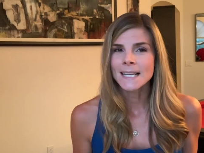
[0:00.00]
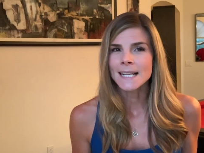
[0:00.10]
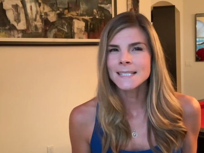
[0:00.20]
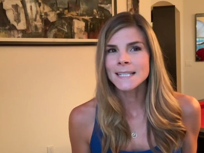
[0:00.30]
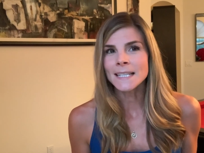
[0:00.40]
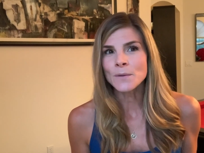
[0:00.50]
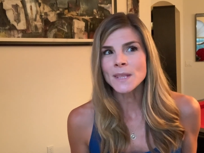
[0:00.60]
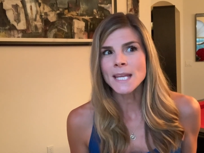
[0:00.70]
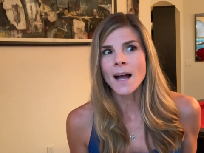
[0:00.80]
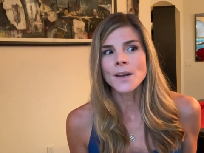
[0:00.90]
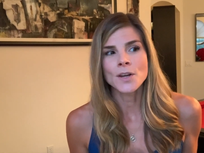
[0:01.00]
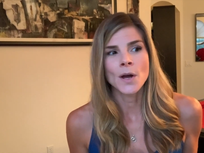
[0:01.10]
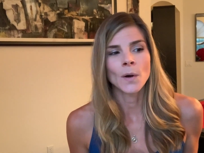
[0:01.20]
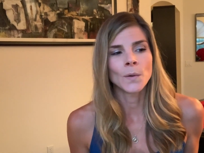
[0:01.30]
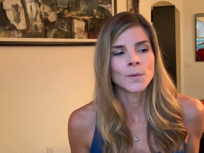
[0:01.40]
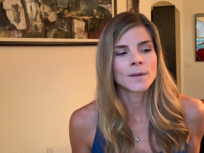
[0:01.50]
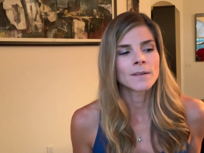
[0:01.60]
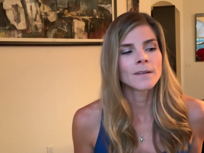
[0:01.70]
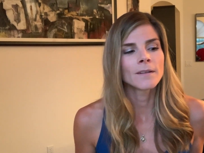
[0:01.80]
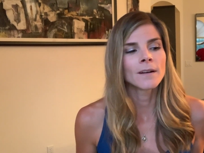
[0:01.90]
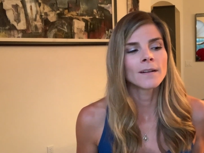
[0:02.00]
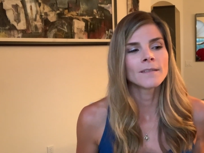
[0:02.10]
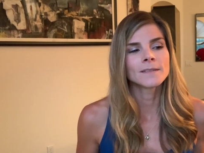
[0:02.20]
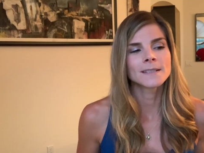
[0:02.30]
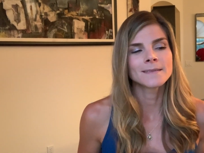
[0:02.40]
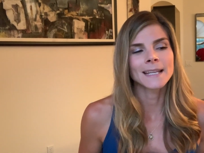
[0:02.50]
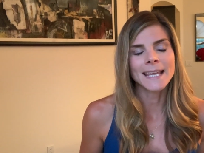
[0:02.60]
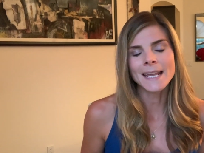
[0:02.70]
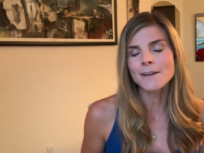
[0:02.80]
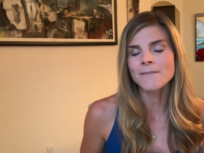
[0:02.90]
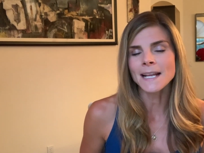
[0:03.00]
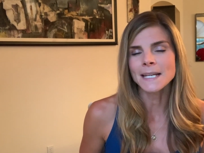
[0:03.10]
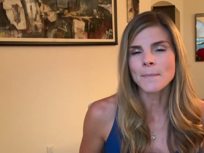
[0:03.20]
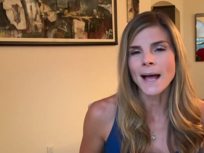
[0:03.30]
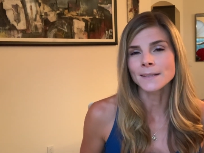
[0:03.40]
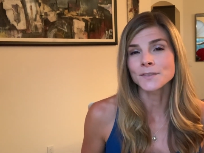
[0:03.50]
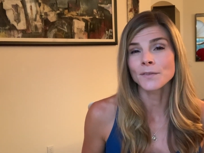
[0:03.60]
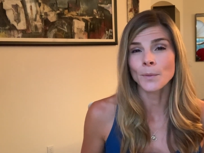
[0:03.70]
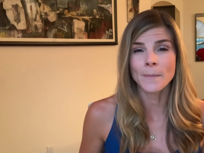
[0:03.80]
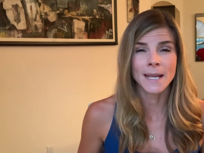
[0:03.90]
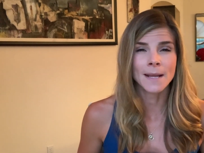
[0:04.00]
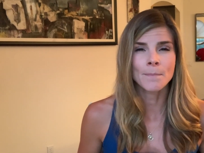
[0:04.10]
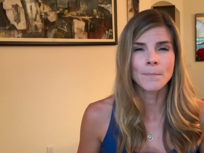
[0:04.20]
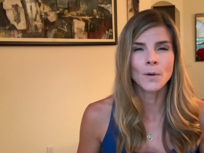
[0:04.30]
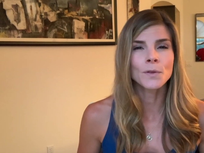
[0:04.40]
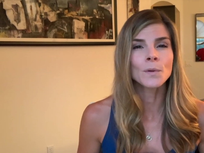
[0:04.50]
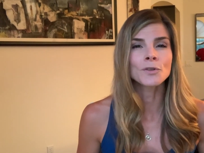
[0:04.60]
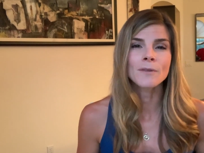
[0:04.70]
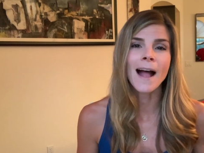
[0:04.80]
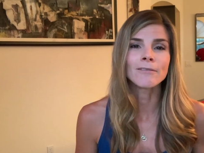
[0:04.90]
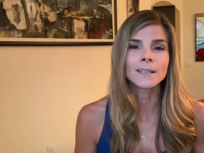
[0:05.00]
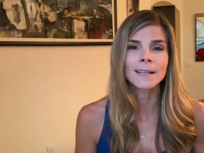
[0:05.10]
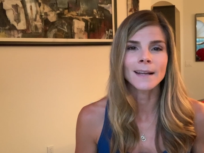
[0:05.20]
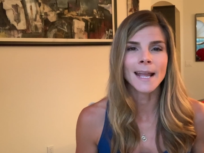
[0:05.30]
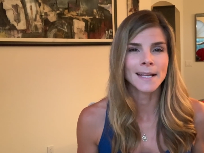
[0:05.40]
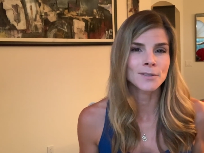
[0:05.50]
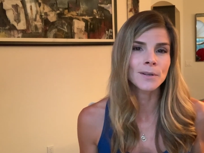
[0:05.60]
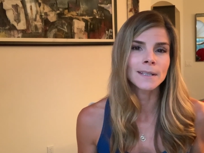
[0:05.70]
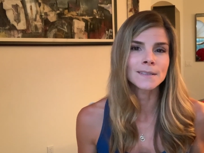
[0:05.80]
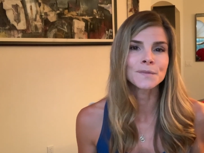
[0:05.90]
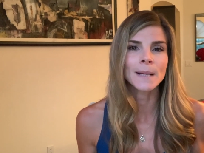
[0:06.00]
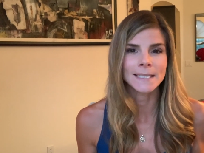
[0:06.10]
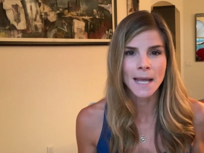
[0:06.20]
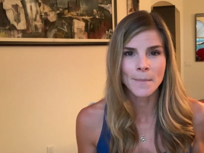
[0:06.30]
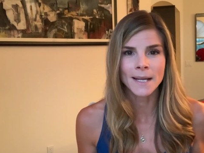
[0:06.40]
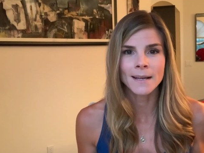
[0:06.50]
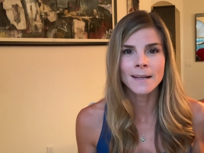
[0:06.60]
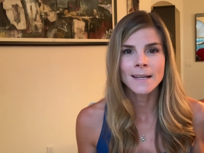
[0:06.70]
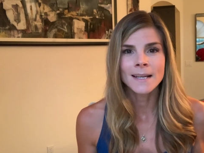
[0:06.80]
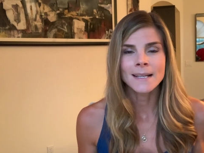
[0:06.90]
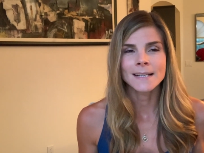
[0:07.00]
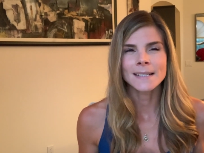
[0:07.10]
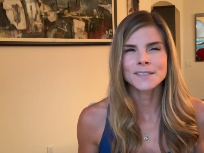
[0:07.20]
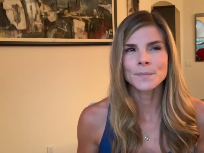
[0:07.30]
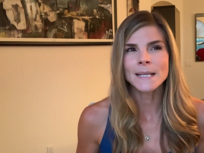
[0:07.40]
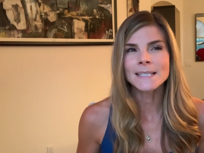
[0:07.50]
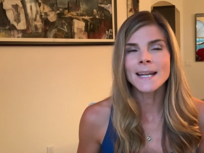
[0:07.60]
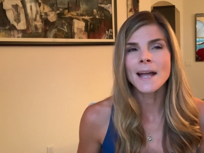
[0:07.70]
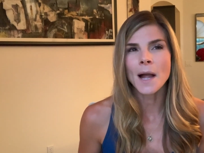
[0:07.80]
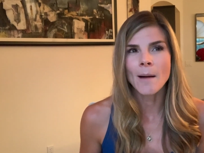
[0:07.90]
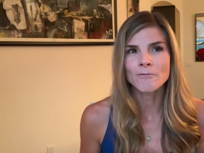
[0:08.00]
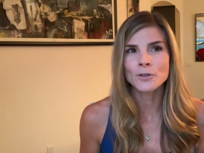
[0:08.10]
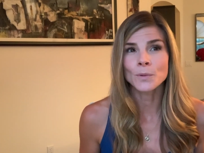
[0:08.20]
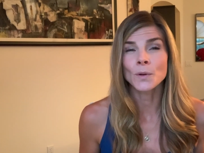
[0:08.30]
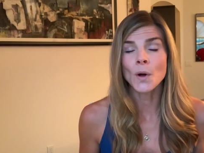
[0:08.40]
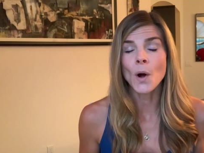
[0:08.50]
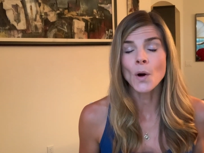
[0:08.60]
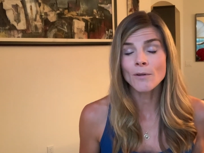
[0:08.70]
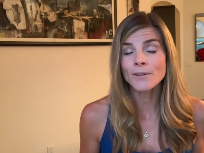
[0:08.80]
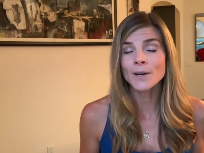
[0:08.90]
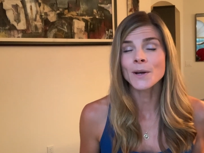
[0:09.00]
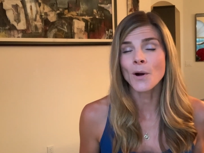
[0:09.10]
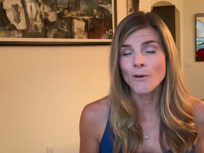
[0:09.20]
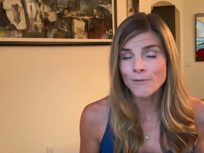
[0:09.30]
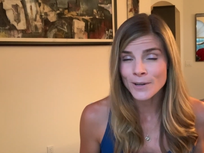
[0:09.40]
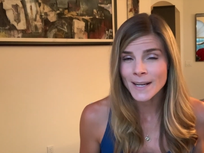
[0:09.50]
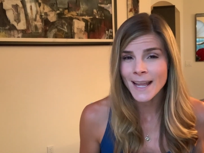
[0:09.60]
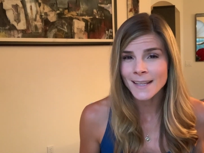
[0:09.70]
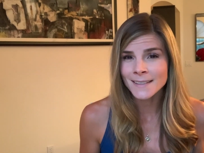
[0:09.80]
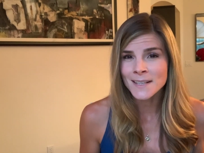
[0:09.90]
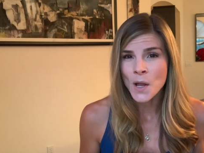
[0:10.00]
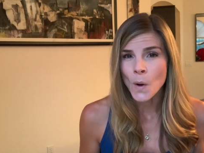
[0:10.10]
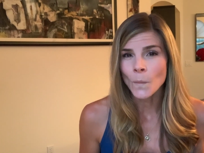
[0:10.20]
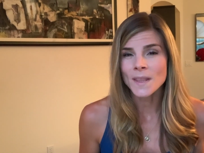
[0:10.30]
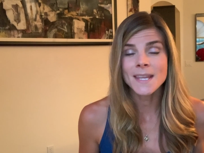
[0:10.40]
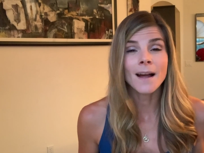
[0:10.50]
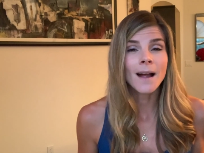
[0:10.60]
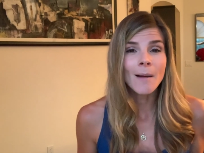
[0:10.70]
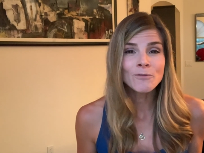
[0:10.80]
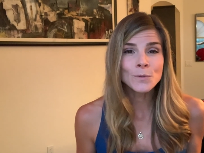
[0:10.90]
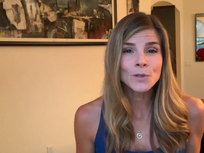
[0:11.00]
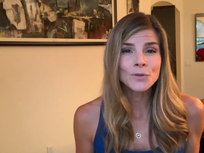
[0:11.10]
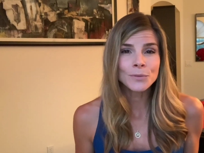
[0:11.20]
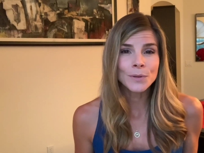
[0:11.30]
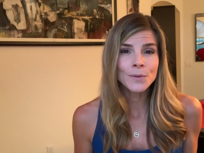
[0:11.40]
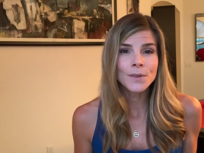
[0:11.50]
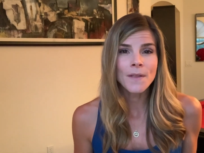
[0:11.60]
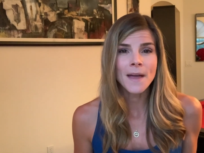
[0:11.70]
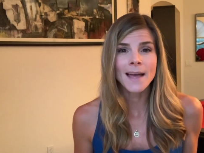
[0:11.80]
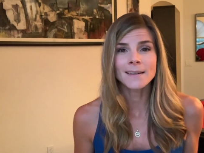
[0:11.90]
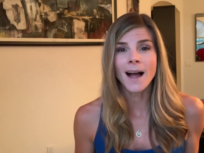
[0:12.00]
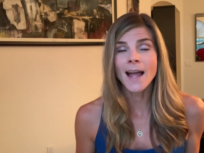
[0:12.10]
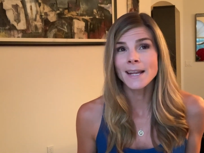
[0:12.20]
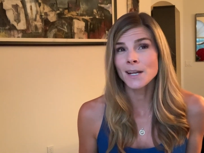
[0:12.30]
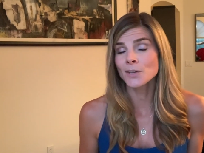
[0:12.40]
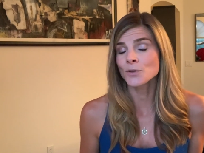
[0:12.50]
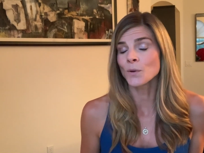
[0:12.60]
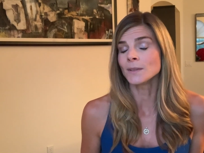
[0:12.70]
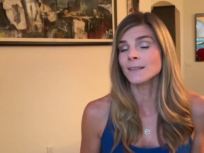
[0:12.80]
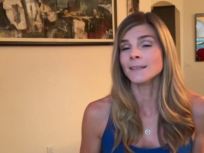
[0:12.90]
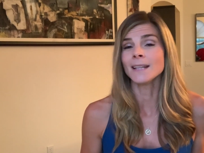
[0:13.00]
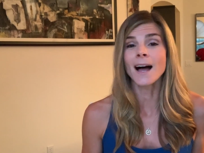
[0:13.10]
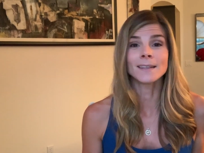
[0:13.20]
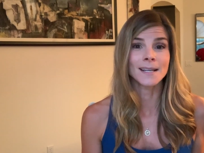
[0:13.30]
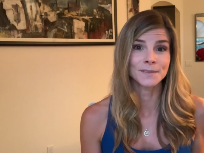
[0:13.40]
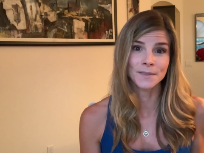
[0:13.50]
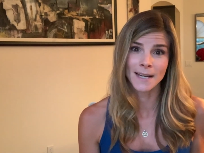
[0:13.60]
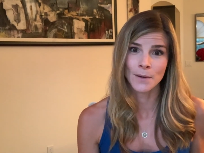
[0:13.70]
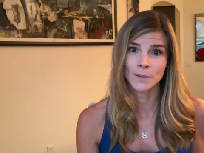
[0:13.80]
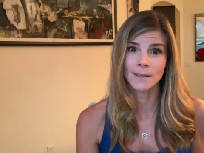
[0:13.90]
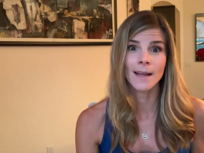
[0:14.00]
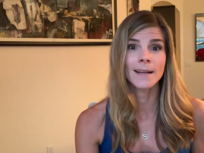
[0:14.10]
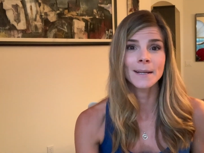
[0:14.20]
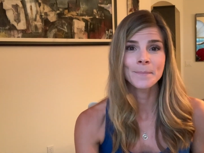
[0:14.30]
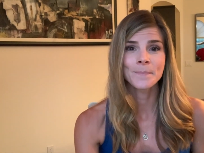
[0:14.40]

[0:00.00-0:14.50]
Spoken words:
In dealing with the unknown, the key to finding balance for me, both while traveling and during this pandemic, has been to get comfortable over and over again with the uncomfortable truth that I can control a lot less than I would like.